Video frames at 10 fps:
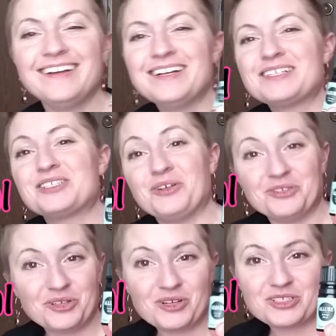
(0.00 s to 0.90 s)
So a
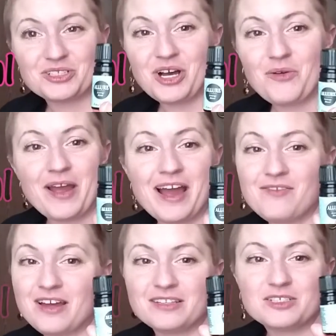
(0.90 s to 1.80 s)
little goes a long way. I've
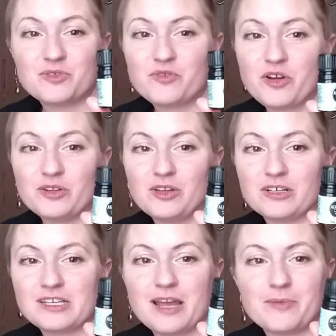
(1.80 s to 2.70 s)
had this for a very long
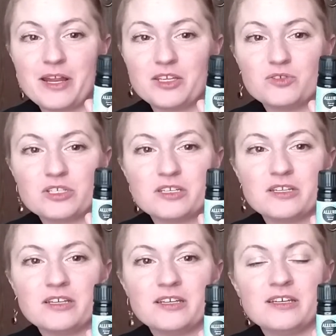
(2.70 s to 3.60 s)
time and I use it
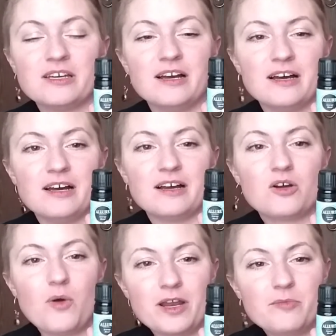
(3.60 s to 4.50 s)

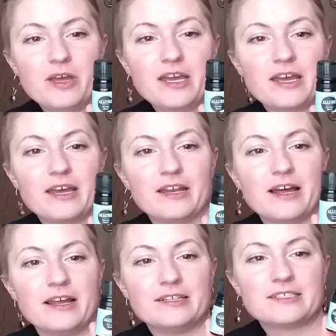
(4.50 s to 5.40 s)
quite a bit, and
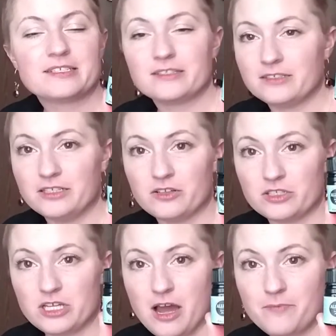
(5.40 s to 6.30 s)
it's still near the
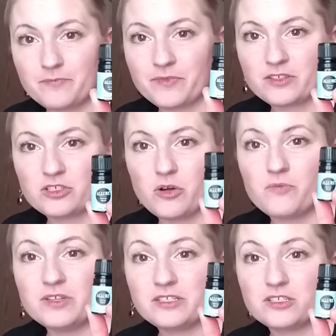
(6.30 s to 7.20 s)
top. So
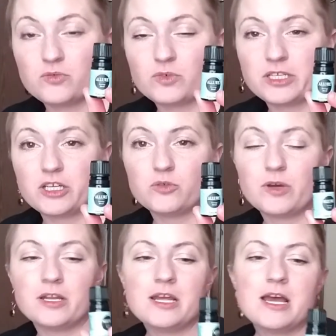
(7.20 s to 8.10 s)
this is a really good
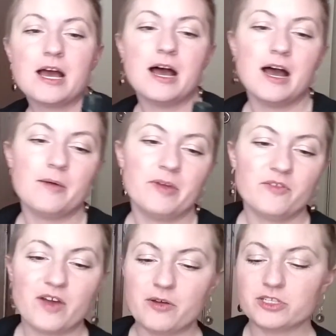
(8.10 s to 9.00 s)
one. If
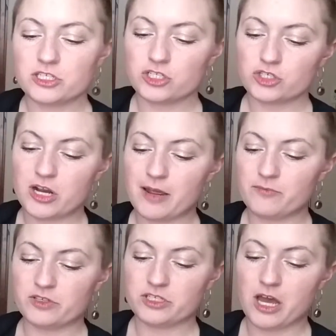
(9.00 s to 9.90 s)
I was to describe
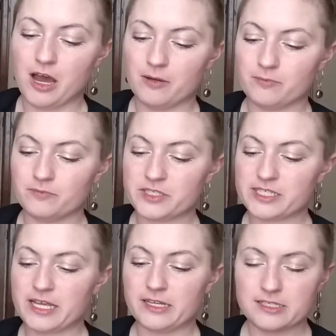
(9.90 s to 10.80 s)
the top
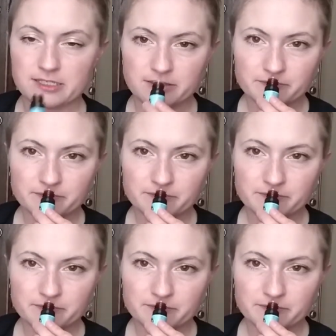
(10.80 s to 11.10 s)
scents,